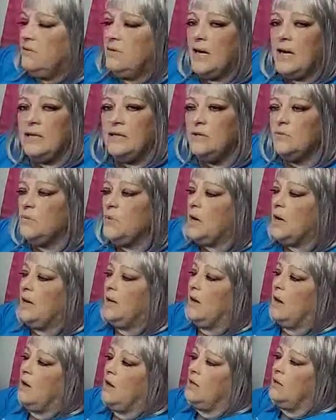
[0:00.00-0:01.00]
That's
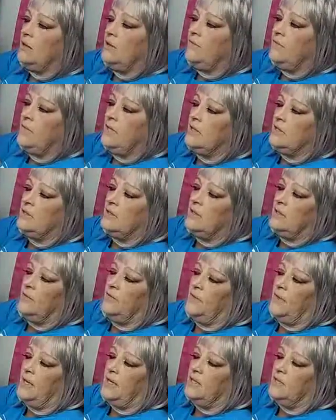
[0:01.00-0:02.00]
why all of these
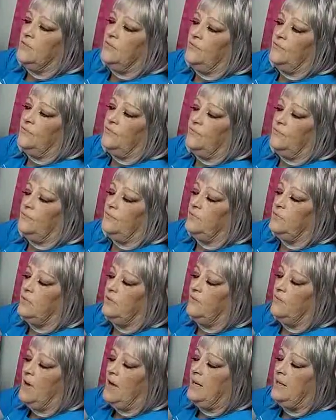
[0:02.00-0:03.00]
little things f-
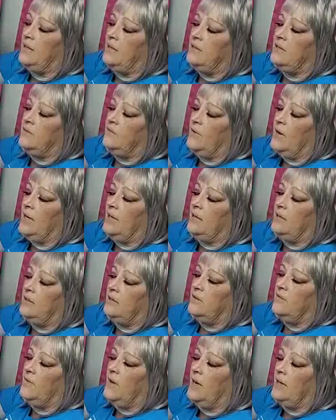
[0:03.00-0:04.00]
divided and divided
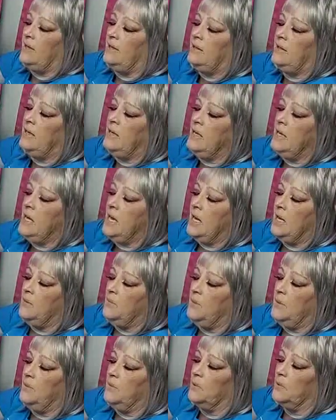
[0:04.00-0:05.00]
and divided,
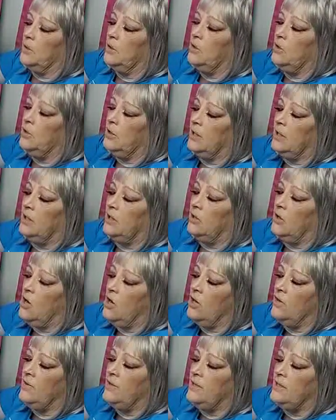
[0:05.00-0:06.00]
and we were looking at
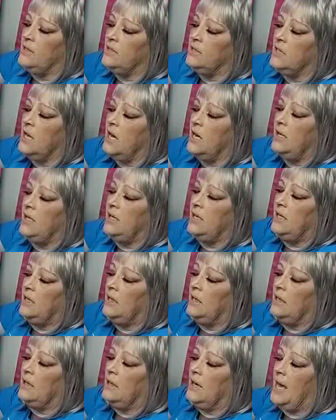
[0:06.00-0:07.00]
all these tiny
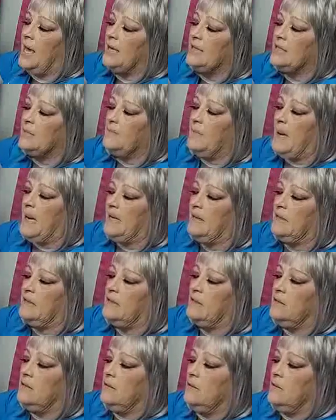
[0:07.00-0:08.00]
little
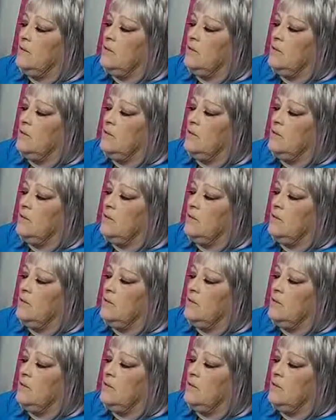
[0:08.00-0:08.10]
aspects,